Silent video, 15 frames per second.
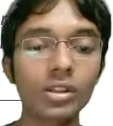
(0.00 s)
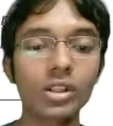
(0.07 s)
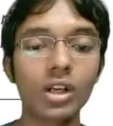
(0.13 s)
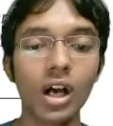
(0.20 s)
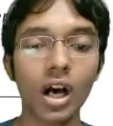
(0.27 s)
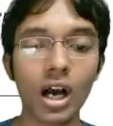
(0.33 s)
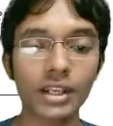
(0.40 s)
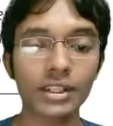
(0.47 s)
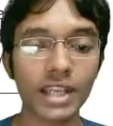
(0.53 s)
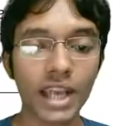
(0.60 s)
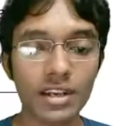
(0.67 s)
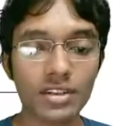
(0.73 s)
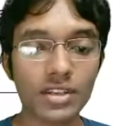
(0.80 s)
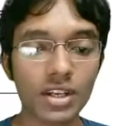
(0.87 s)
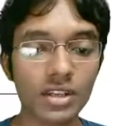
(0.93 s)
Again,
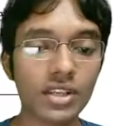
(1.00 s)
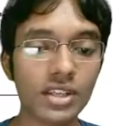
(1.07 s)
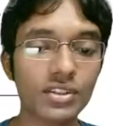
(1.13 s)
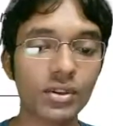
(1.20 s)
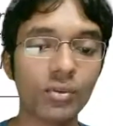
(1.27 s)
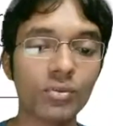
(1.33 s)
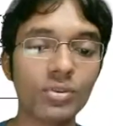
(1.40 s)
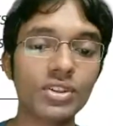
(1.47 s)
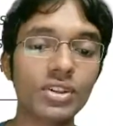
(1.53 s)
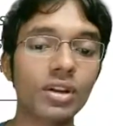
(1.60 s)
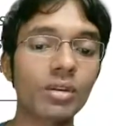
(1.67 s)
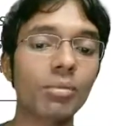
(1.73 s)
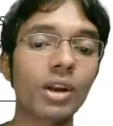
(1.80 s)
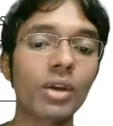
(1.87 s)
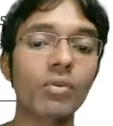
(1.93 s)
just as a revision, but
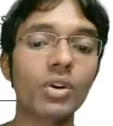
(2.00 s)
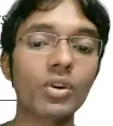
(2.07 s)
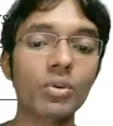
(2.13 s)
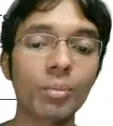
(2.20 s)
I want to make